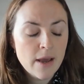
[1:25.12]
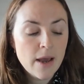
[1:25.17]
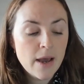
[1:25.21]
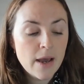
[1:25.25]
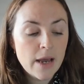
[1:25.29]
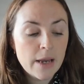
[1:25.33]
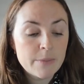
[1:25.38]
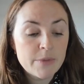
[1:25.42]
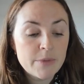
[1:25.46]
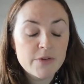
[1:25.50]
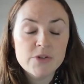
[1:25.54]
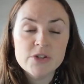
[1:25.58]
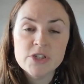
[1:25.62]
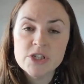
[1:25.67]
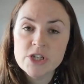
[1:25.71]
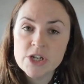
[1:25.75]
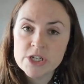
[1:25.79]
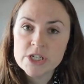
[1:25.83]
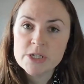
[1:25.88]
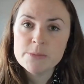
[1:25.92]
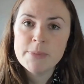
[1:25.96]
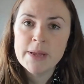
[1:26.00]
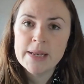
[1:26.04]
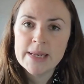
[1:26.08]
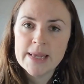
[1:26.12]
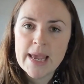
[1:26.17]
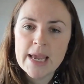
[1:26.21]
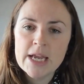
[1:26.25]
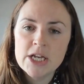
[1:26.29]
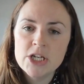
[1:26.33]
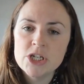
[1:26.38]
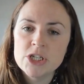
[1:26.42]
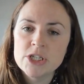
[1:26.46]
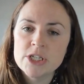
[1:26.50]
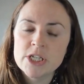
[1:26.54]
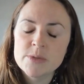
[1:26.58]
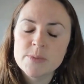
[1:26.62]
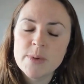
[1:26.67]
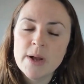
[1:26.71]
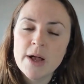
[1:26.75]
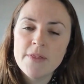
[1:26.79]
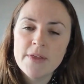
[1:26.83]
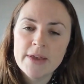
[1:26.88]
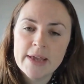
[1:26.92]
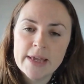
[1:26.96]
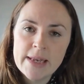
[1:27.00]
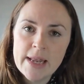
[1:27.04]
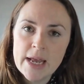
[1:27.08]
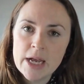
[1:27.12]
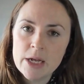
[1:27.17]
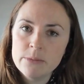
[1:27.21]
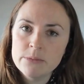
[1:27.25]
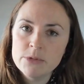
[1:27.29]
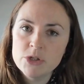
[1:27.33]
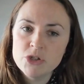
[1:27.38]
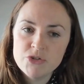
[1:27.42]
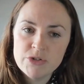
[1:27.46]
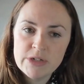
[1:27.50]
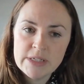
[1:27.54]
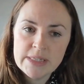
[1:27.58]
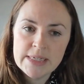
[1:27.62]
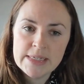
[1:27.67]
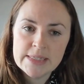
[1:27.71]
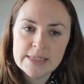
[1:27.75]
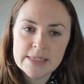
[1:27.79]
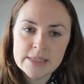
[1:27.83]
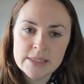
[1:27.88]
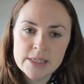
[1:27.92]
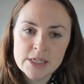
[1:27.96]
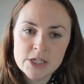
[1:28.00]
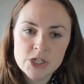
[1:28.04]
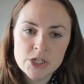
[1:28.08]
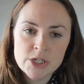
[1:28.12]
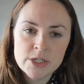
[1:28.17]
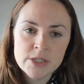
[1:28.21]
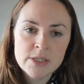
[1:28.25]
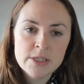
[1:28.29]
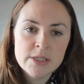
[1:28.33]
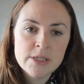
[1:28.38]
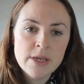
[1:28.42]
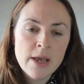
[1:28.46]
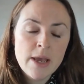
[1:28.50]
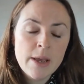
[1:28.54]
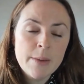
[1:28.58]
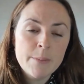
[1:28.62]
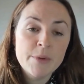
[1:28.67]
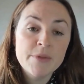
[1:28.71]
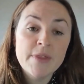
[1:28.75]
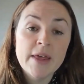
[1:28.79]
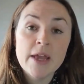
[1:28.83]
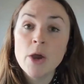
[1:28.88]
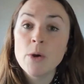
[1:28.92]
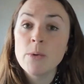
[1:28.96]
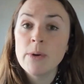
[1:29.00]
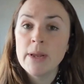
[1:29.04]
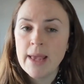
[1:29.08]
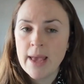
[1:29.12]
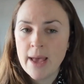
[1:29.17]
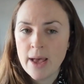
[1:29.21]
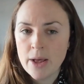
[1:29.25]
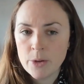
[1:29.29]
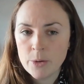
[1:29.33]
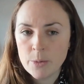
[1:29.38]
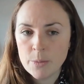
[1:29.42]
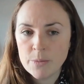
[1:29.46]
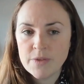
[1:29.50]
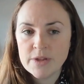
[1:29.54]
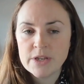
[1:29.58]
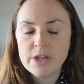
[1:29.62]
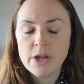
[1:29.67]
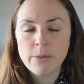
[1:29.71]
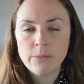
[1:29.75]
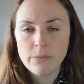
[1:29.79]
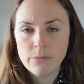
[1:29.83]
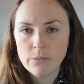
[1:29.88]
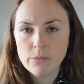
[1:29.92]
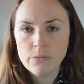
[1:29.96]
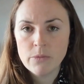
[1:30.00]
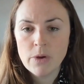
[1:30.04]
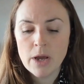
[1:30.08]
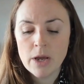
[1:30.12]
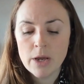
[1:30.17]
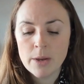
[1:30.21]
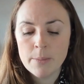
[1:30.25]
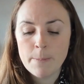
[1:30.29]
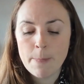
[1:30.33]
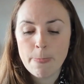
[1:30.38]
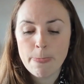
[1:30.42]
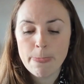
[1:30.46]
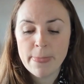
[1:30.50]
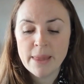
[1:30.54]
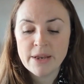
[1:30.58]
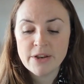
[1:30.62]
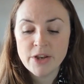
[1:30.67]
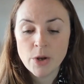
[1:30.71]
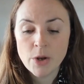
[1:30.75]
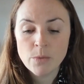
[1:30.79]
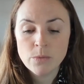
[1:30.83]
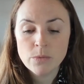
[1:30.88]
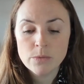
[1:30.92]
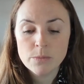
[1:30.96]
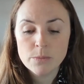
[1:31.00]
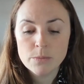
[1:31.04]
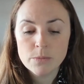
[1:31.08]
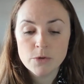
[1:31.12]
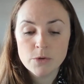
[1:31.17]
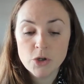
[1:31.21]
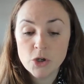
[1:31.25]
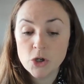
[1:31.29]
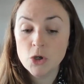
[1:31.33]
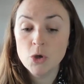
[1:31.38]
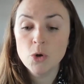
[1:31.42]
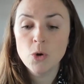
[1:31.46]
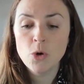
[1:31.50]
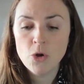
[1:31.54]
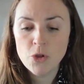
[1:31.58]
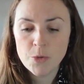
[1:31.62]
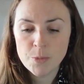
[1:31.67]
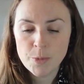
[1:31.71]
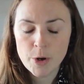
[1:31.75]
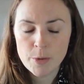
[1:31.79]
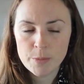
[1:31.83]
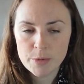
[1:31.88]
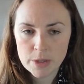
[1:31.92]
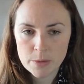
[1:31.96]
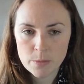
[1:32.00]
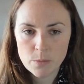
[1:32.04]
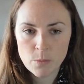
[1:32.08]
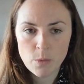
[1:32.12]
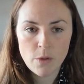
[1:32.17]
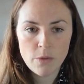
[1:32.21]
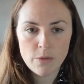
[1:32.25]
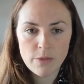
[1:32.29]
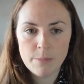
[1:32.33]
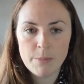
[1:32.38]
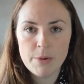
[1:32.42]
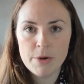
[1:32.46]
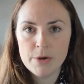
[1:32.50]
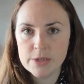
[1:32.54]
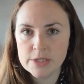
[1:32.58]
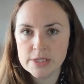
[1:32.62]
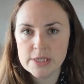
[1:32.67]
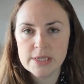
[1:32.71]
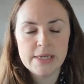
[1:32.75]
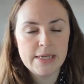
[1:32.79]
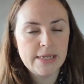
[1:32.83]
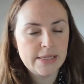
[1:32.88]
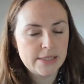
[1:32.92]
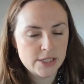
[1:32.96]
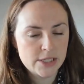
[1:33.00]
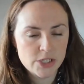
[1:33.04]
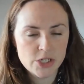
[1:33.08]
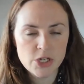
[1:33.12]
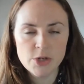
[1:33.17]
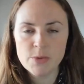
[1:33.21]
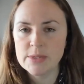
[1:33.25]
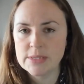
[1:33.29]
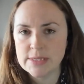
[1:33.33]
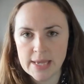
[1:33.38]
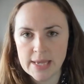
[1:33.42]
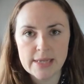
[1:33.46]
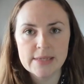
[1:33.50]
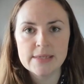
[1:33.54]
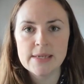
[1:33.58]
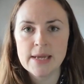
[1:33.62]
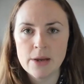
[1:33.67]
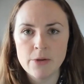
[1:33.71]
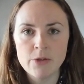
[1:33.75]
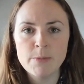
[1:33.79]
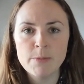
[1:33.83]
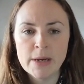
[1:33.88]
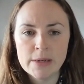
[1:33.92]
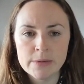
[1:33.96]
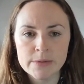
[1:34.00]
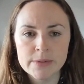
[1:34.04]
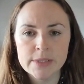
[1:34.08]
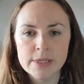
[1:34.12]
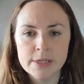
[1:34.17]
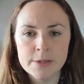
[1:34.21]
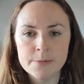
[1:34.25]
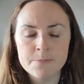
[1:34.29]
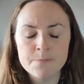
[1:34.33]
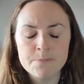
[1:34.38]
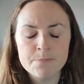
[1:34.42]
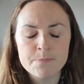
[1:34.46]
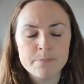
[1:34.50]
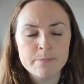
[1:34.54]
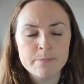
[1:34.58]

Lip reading: There are certain medications as well that can help to treat these conditions, but they only help. They don't cure the problem. What the person needs to do is get down the mountain.